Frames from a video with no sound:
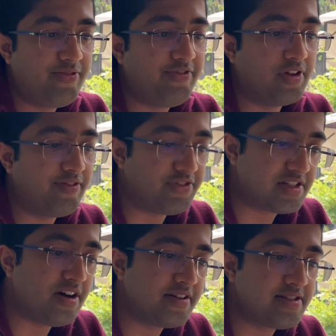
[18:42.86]
for
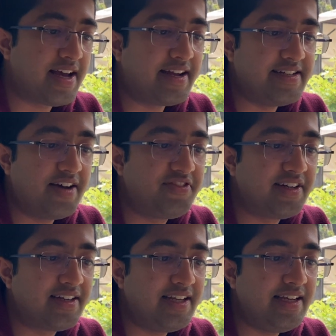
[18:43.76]
starters, I can
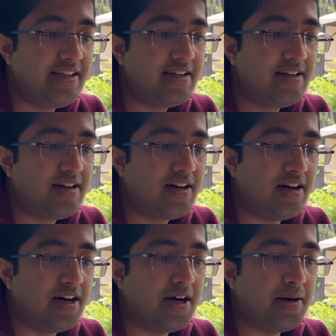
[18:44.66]
definitely
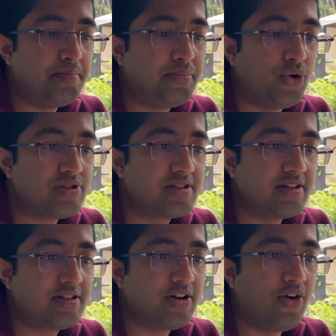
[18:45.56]
post
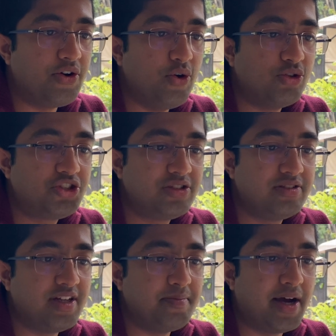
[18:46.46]
it on
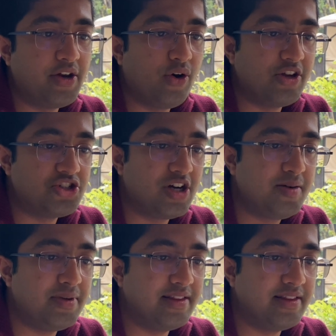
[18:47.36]
Notion in my Knowledge Hub,